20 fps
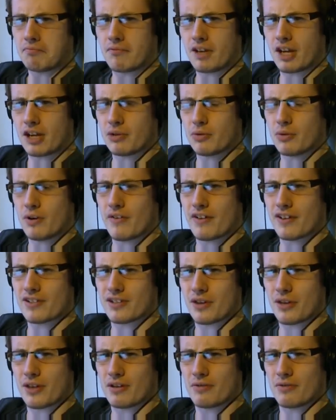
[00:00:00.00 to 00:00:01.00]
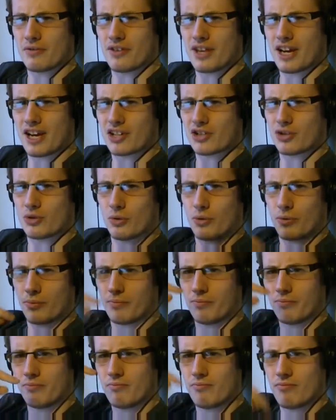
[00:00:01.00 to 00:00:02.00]
I don't know if that's a thing with the actual
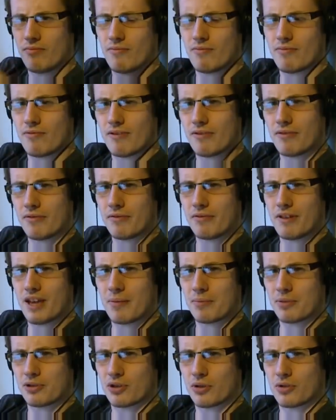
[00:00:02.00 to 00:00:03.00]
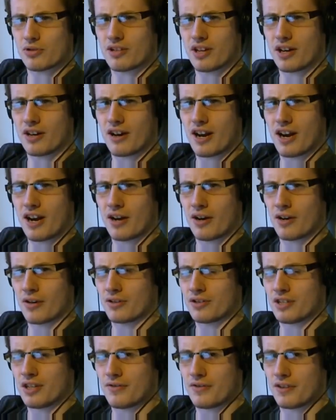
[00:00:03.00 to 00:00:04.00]
episodes that are aired
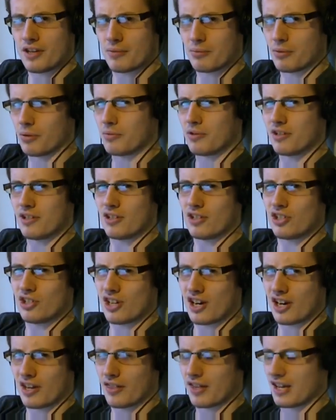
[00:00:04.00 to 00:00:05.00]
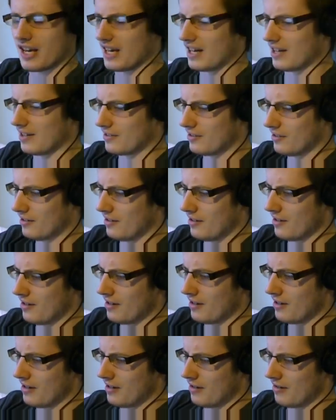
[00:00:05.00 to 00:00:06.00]
on TV. I'll probably need to check that.
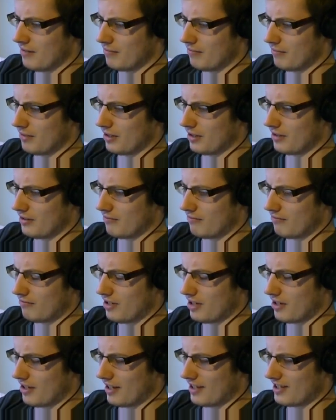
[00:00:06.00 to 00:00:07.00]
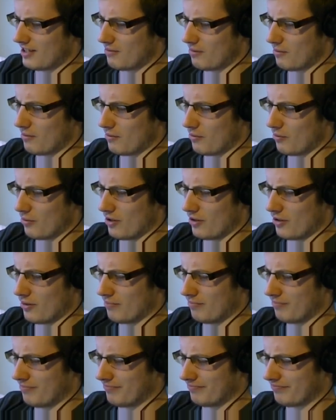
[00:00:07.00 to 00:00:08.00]
But yeah, that seemed a bit weird.
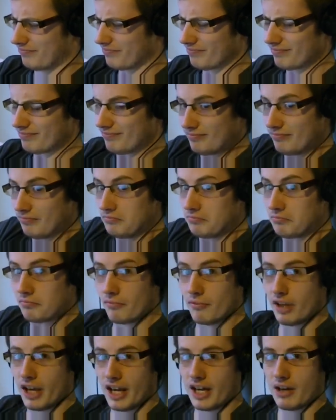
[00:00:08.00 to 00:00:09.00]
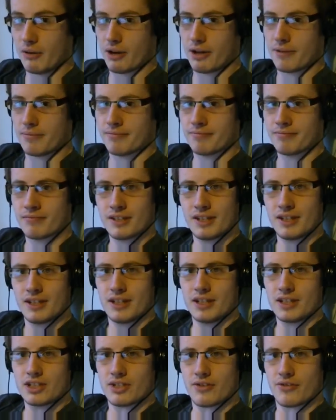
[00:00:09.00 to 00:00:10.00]
Anyway,
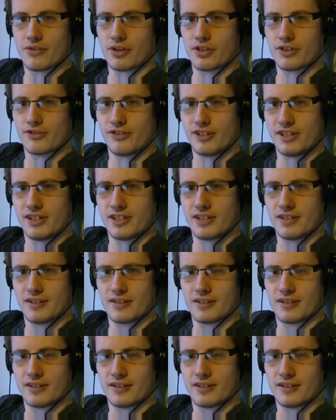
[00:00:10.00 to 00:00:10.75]
JaffaArchfiend,